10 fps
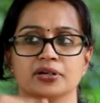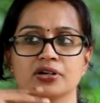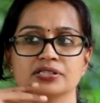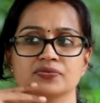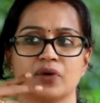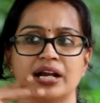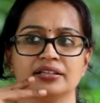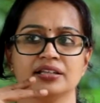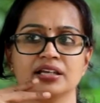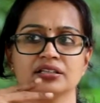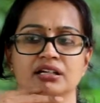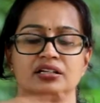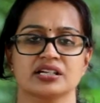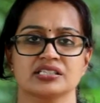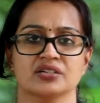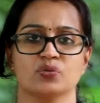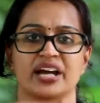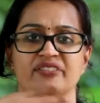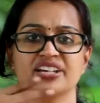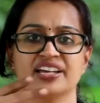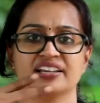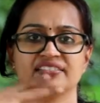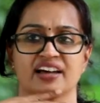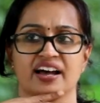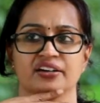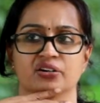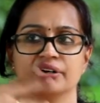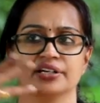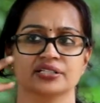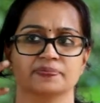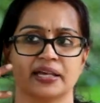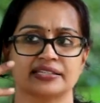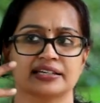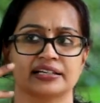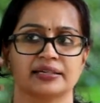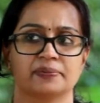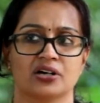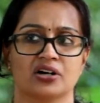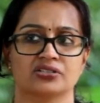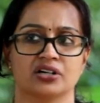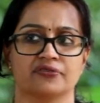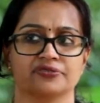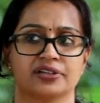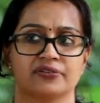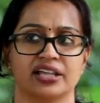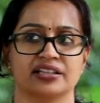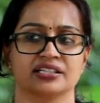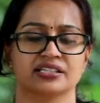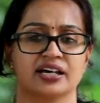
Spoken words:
because one thing, the reason why we get thyroid is basically because of when there